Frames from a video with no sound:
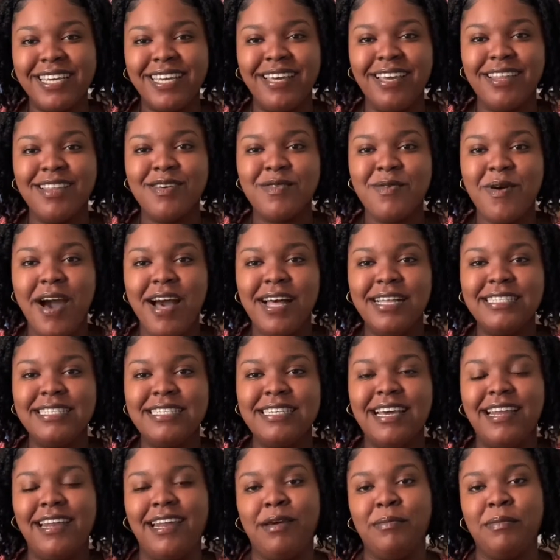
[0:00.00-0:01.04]
Watts, and
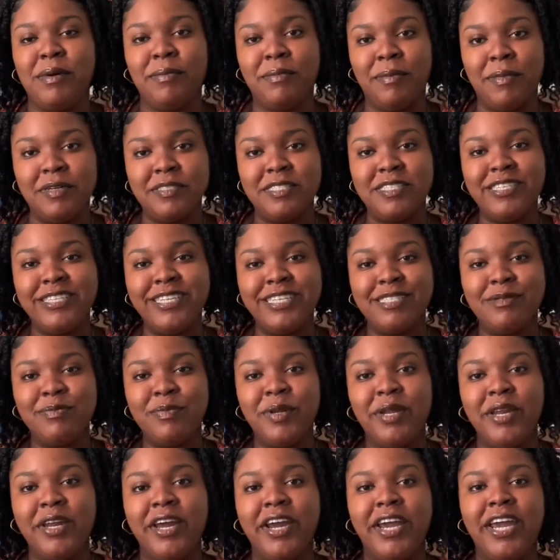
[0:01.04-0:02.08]
I'm a
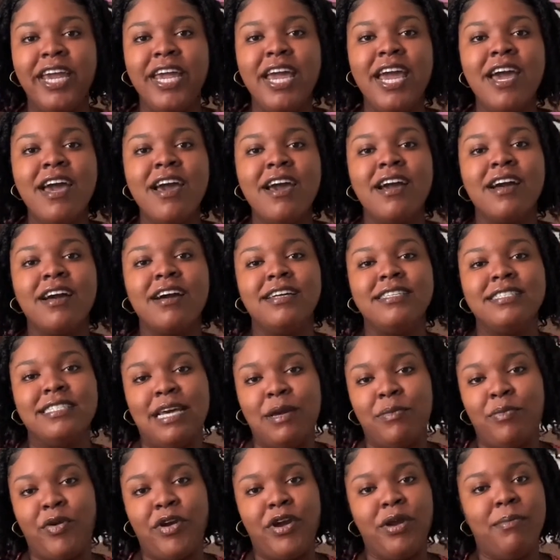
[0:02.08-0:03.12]
multidisciplinary
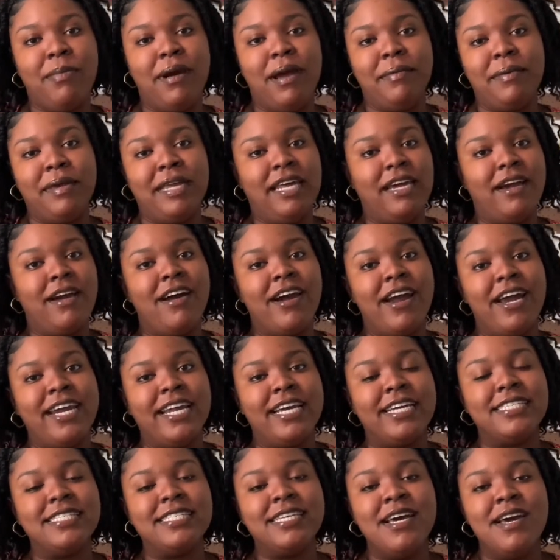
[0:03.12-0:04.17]
contemporary Barbadian artist.
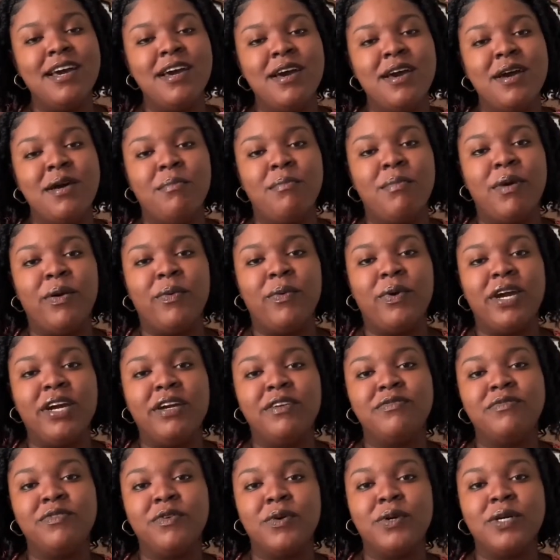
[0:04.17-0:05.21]
My work
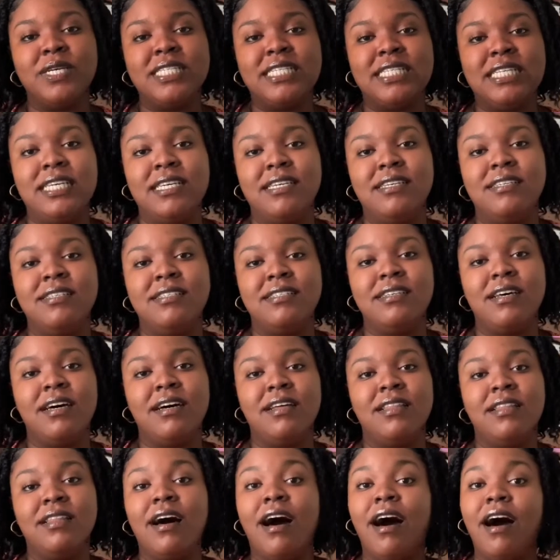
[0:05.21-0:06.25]
focuses a
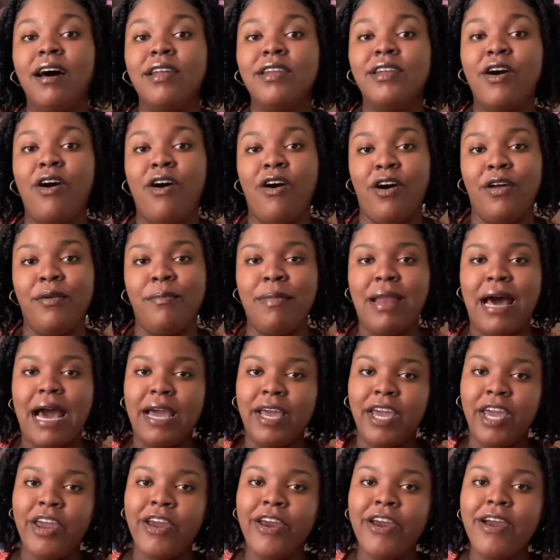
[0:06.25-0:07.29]
lot on Black
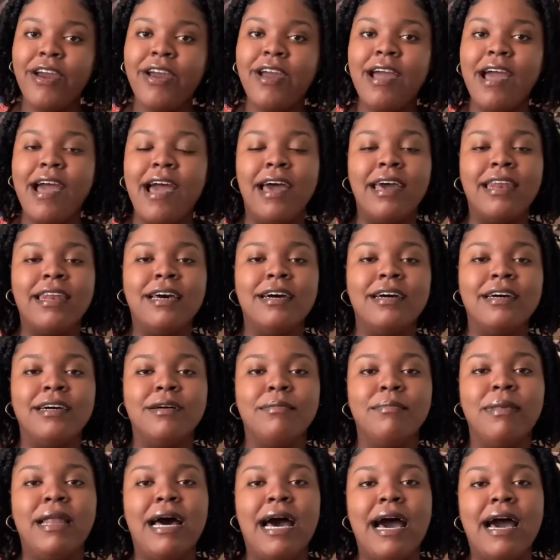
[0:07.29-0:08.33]
hair and a
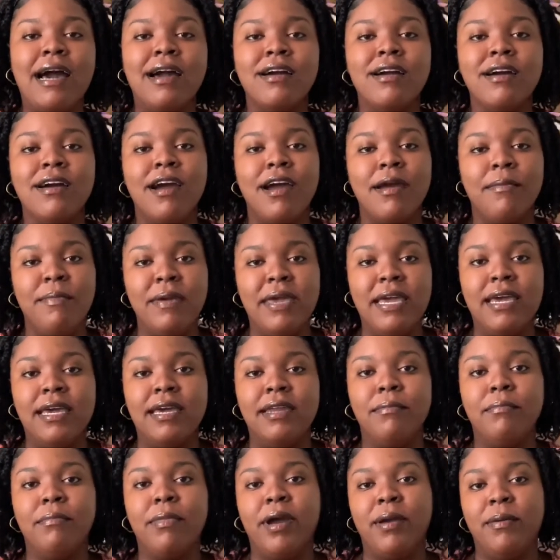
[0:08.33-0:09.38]
Black Caribbean
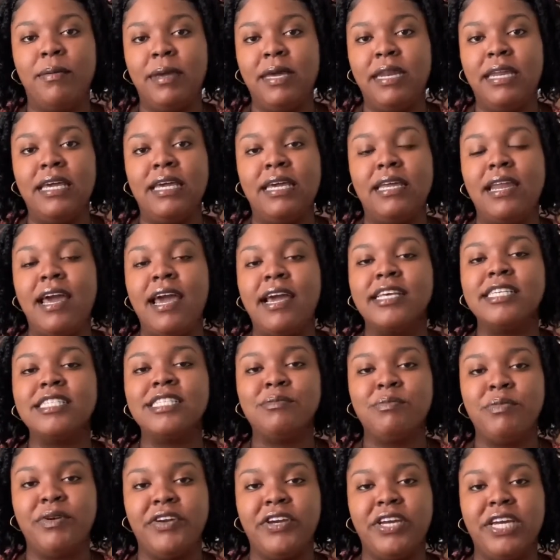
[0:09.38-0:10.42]
Barbadian
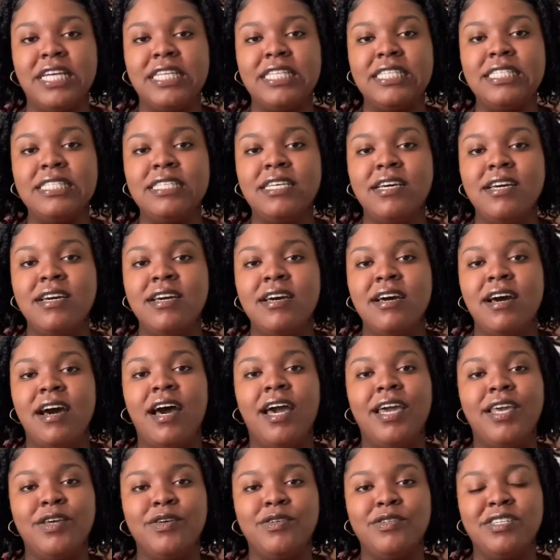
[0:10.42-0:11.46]
experience. I
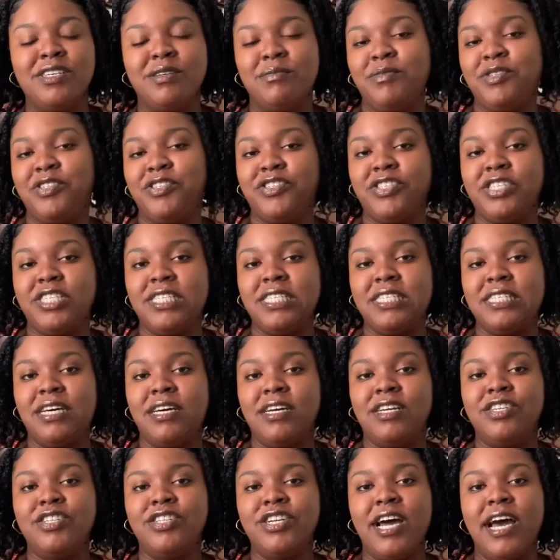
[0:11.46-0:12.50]
use imagery
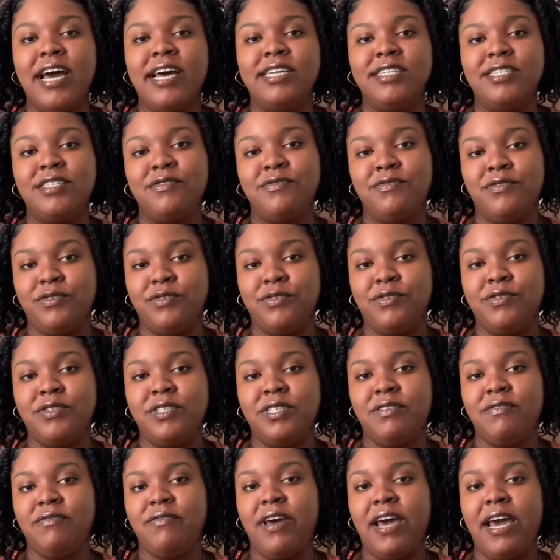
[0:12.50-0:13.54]
such as fruit,
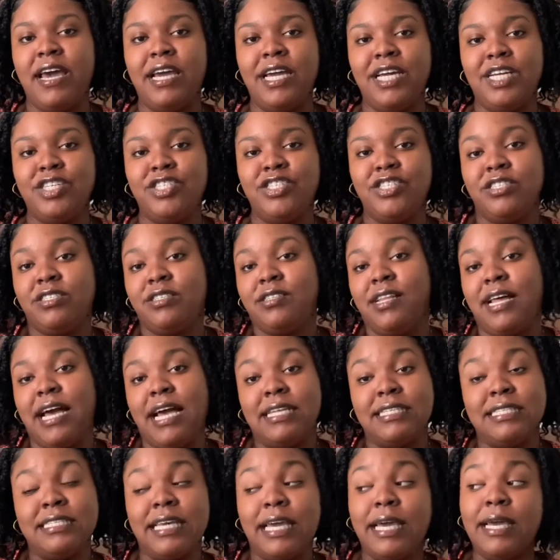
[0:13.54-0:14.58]
veg,
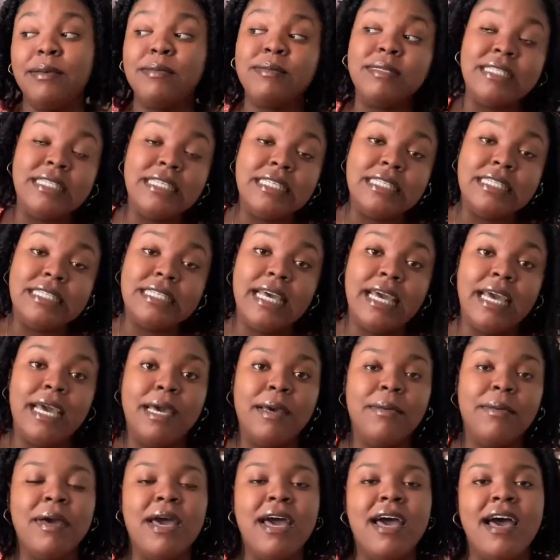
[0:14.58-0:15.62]
landscape, seascape,
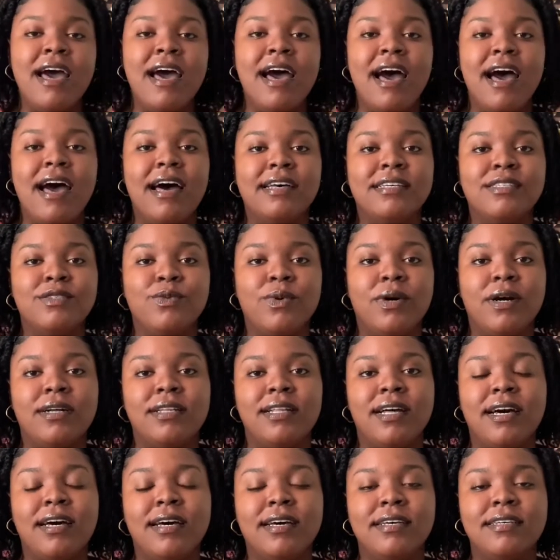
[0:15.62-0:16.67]
as well
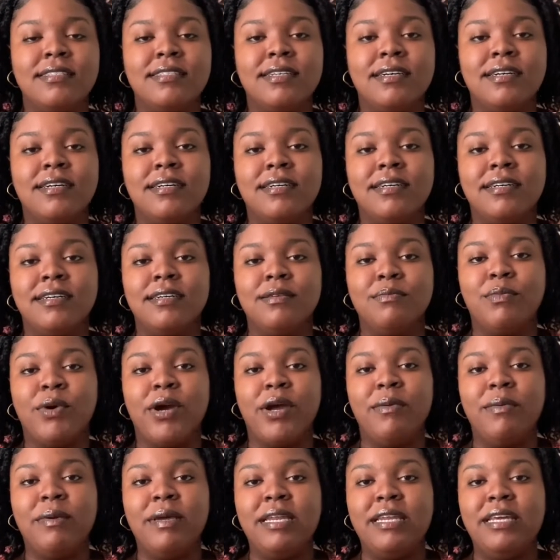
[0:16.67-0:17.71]
as a
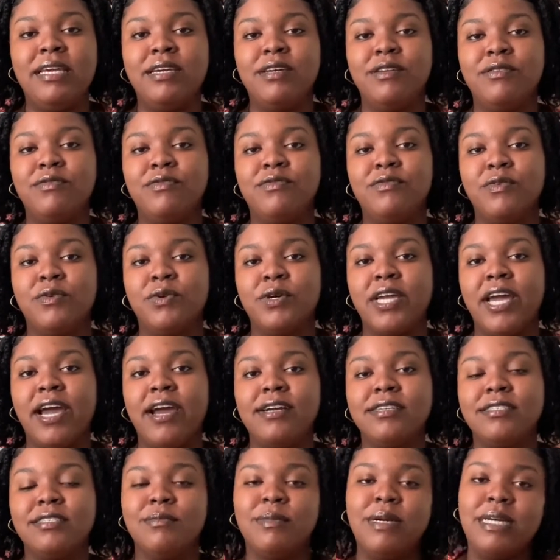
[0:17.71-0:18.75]
Barbadian folk
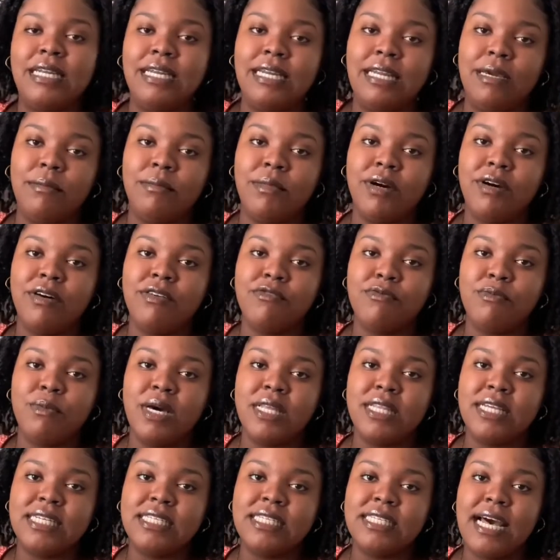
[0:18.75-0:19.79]
character by the name of
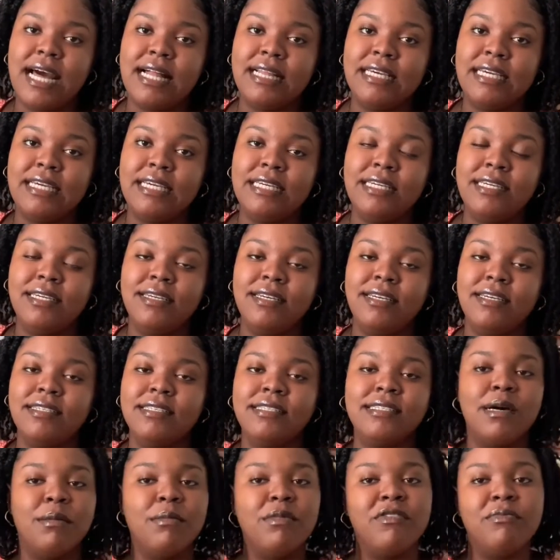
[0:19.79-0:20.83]
Mother Sally in
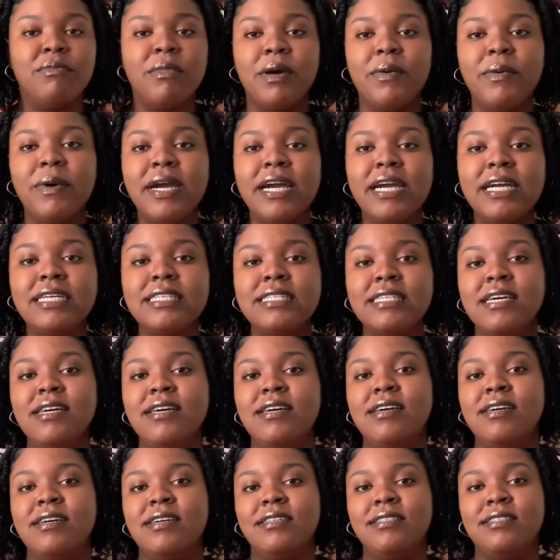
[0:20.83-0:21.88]
some of my works
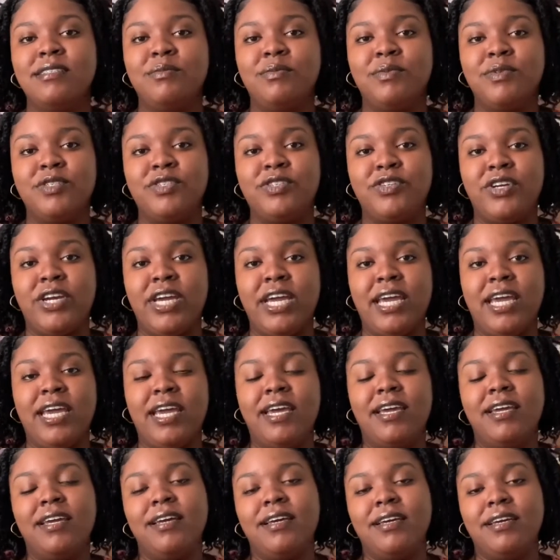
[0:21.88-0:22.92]
to portray
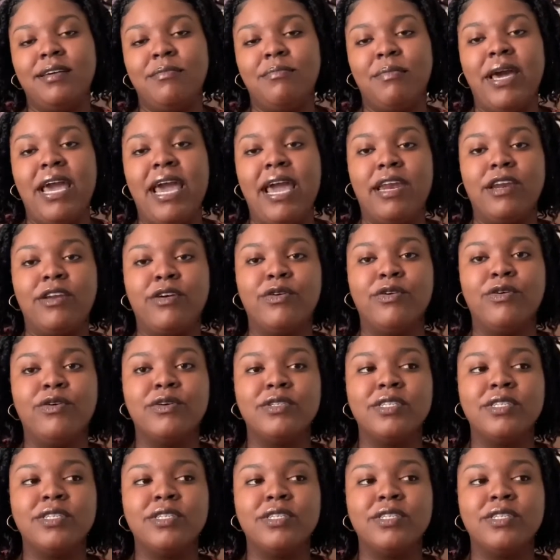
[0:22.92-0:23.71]
my end goal.